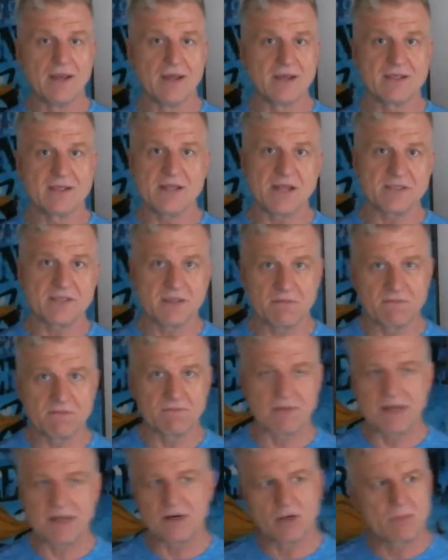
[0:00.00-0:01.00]
It's not some,
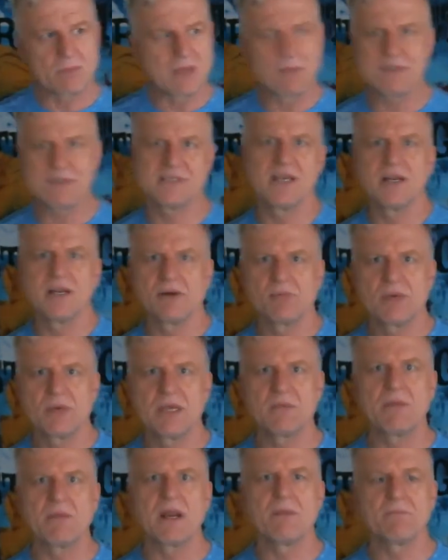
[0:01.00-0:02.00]
I don't know, maybe it's
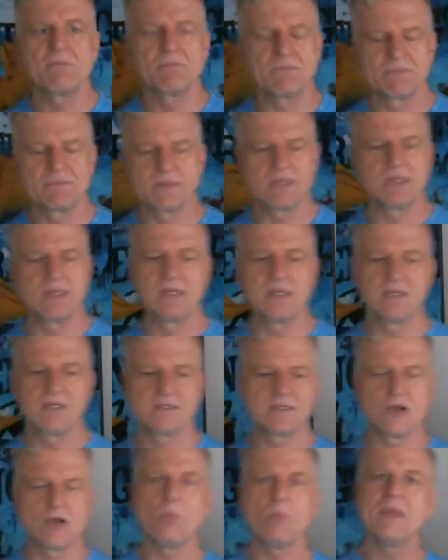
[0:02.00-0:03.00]
NLP, but
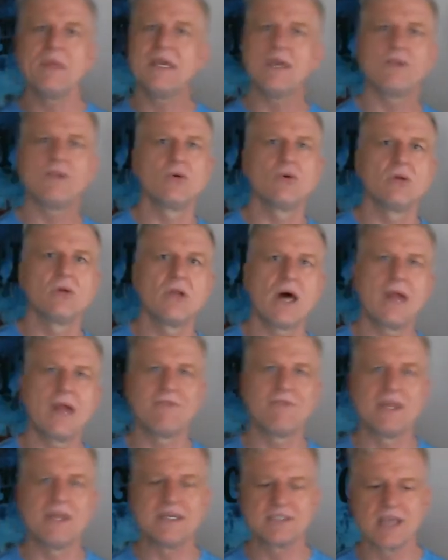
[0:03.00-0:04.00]
it's helped me get through a lot
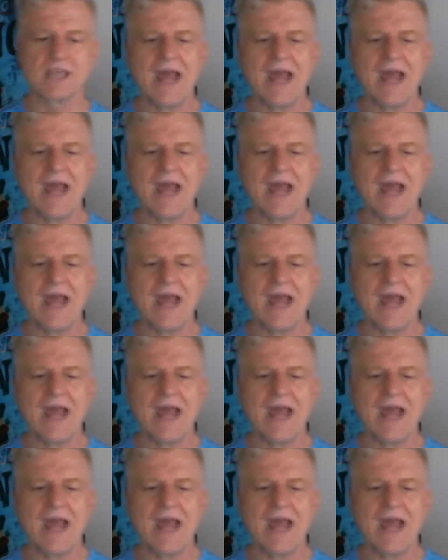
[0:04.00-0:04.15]
of things.